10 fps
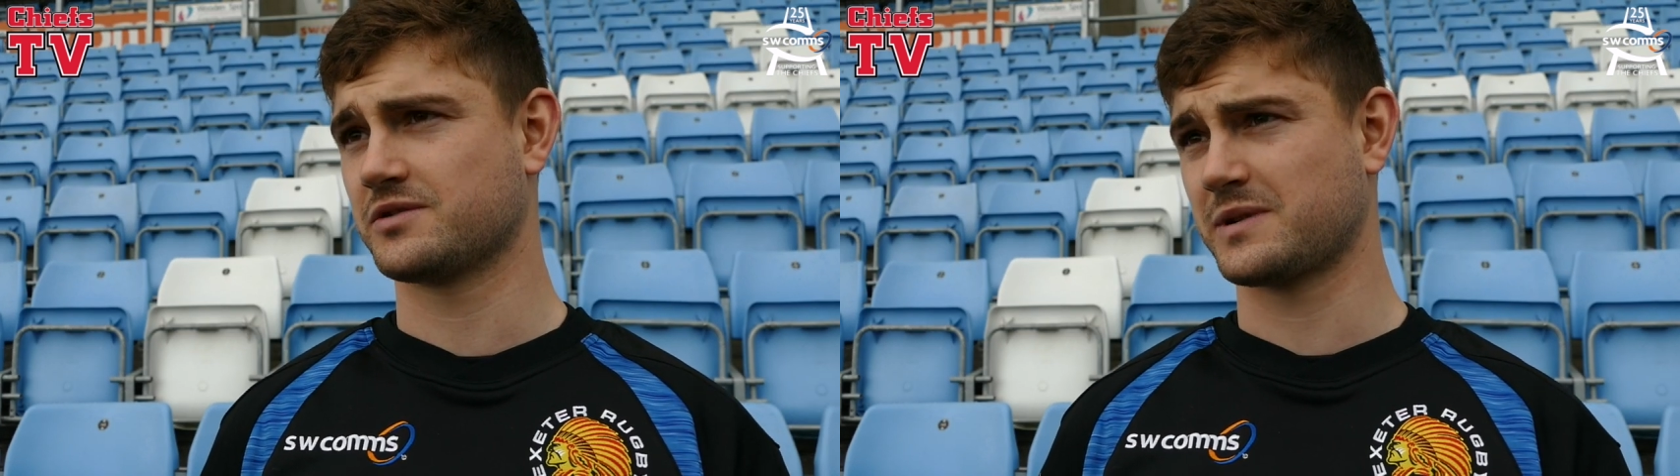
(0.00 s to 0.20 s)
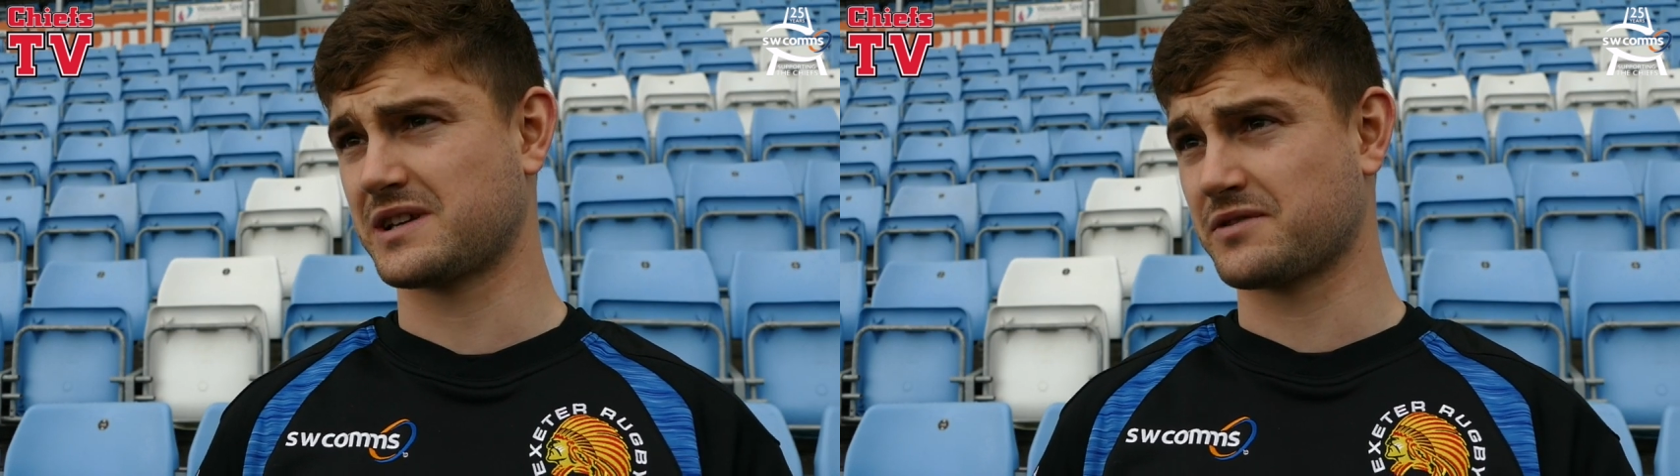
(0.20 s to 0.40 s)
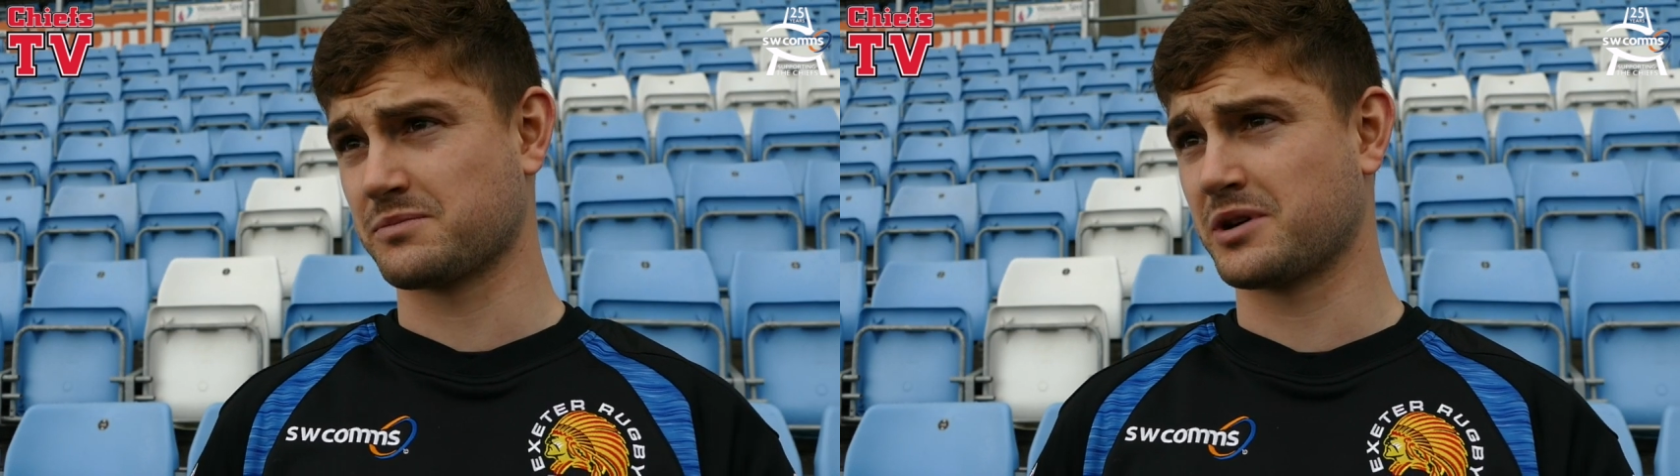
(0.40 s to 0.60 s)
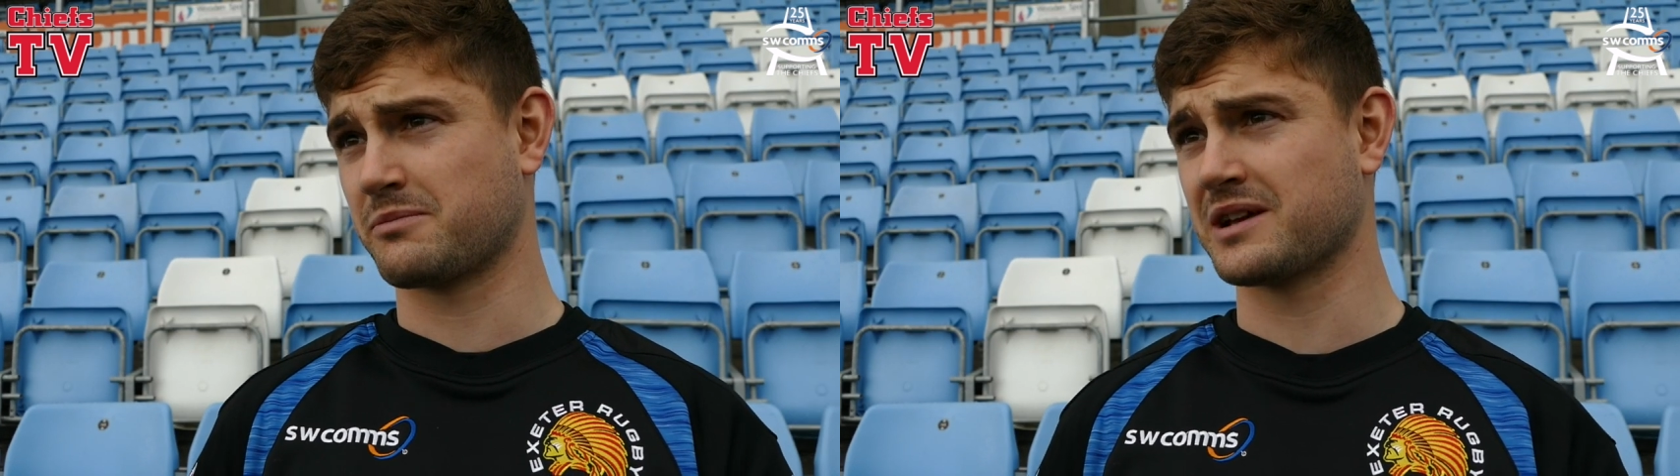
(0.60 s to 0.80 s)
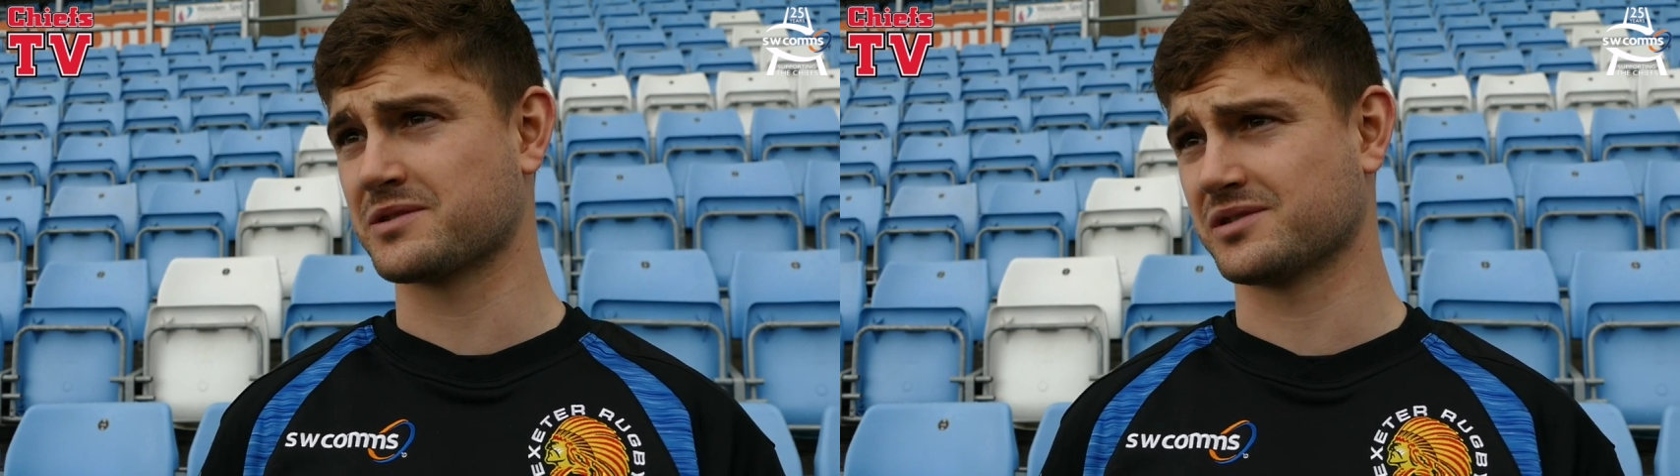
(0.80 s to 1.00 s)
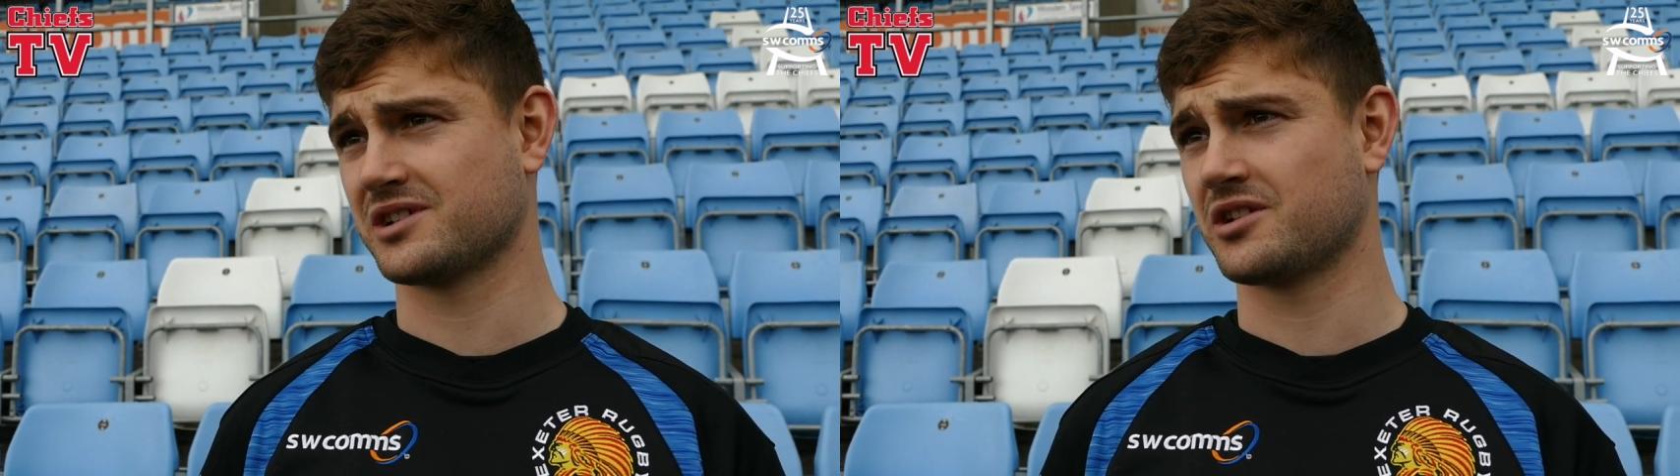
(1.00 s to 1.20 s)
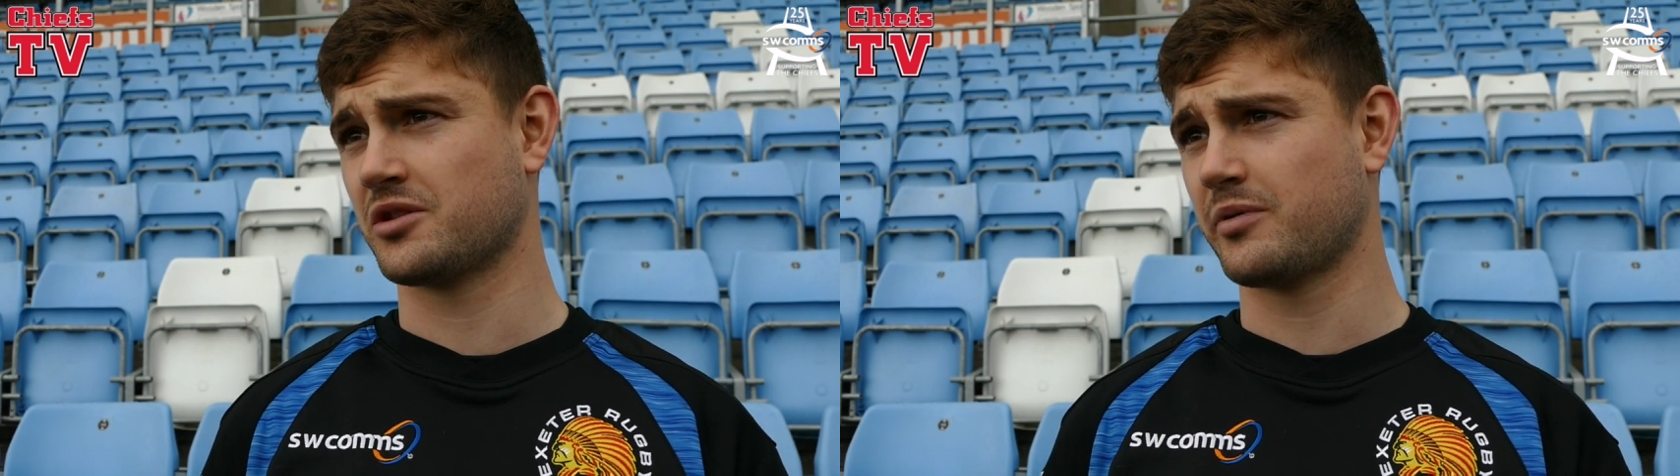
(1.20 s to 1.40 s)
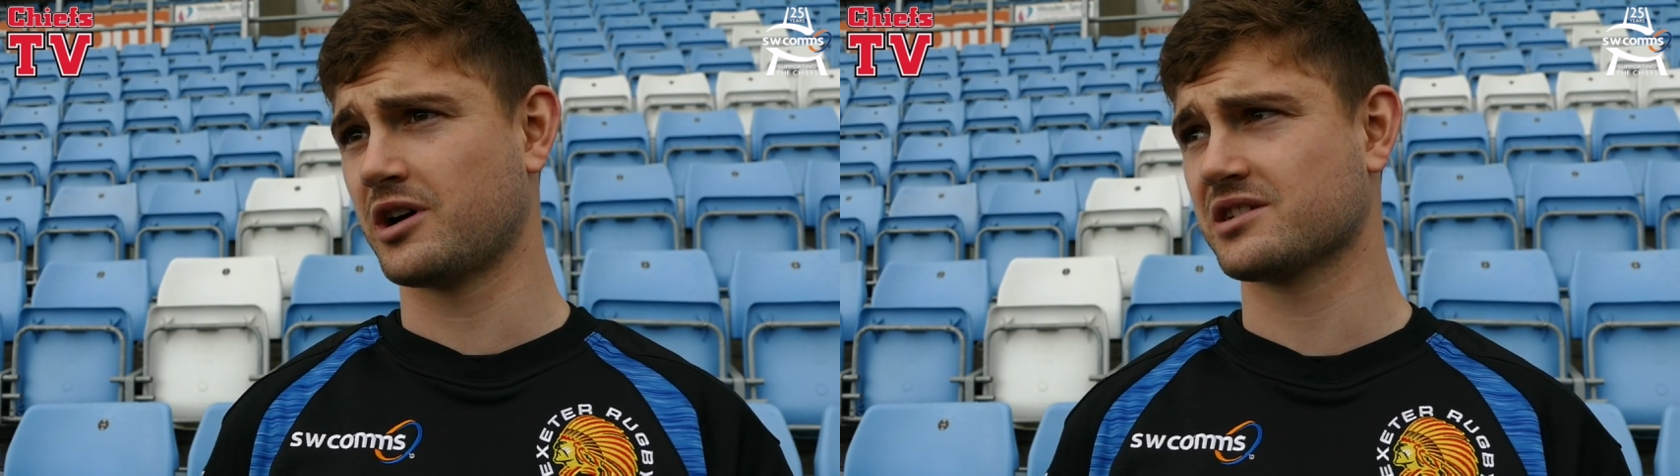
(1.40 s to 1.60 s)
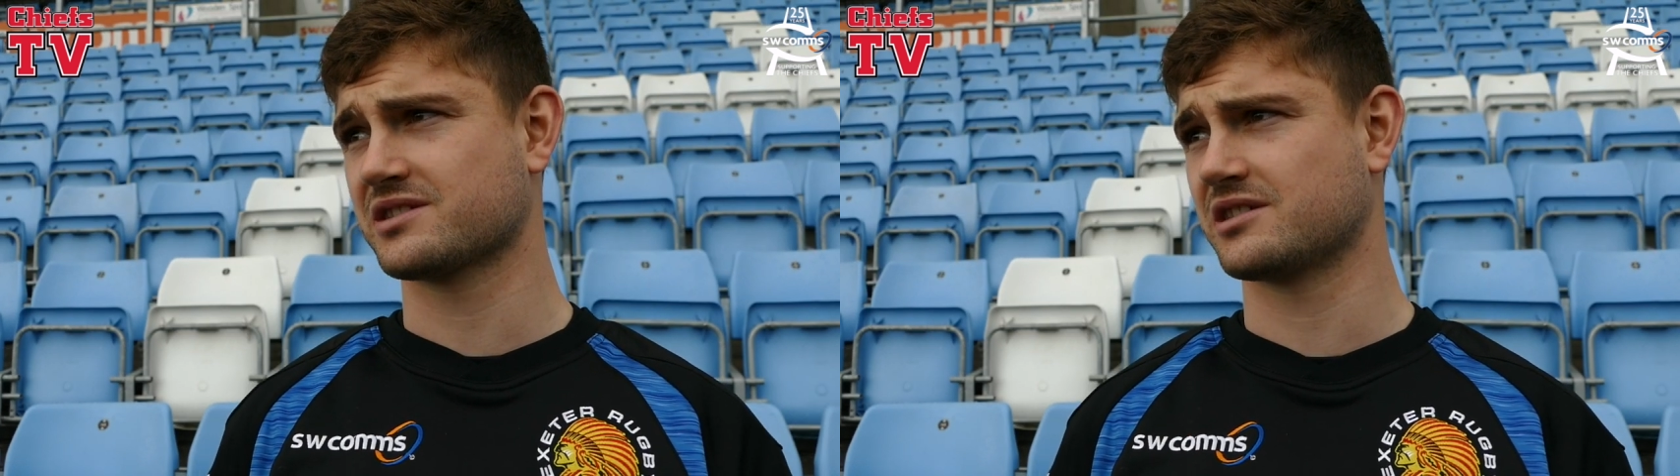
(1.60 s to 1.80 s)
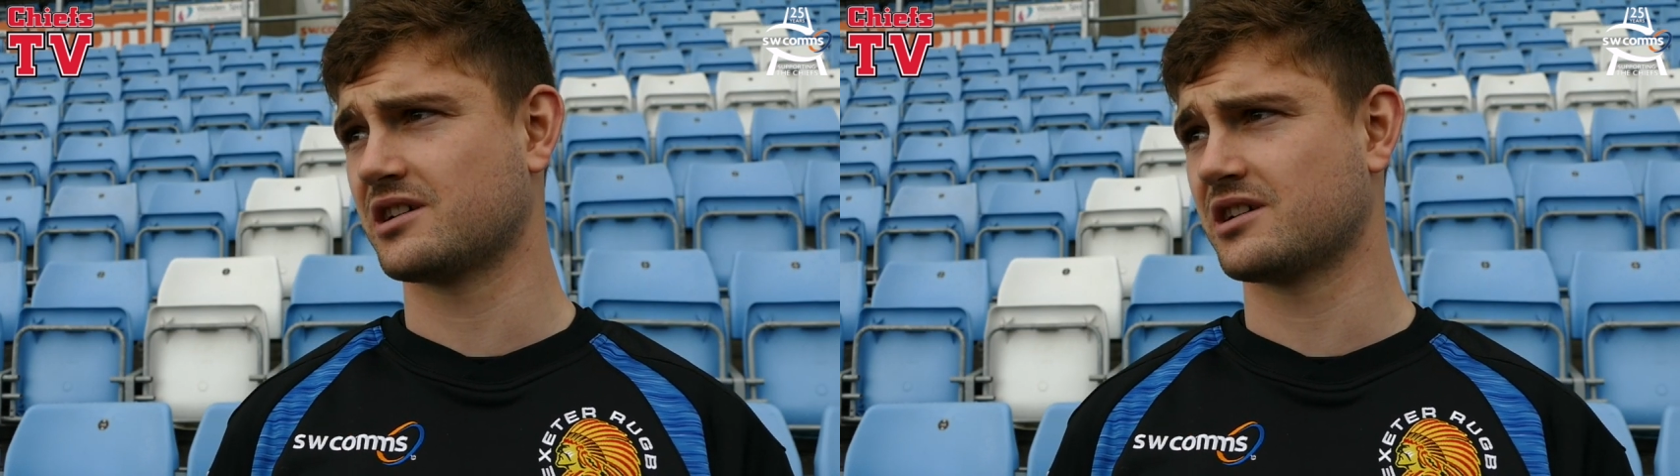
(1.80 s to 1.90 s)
we've had some big battles here in the past.